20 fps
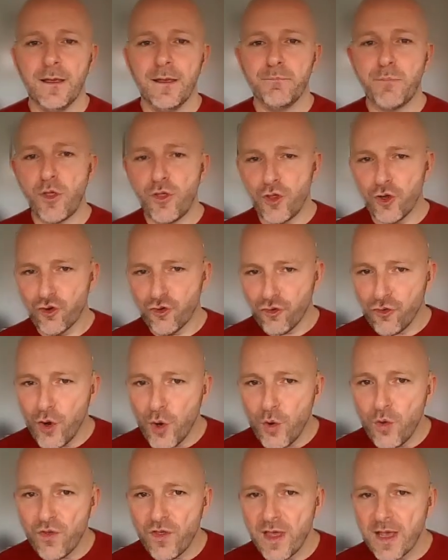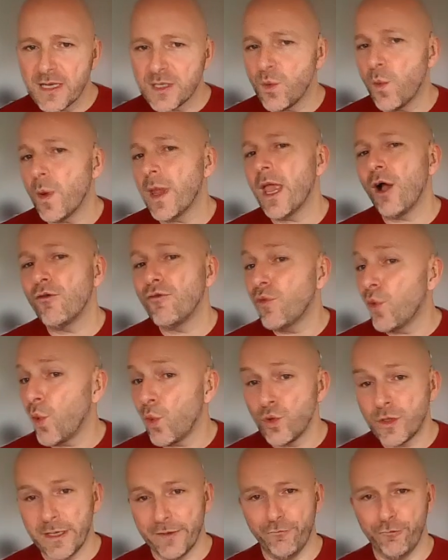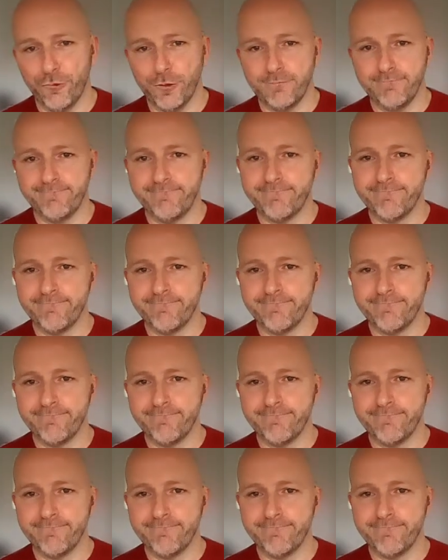But the truth is we are all different.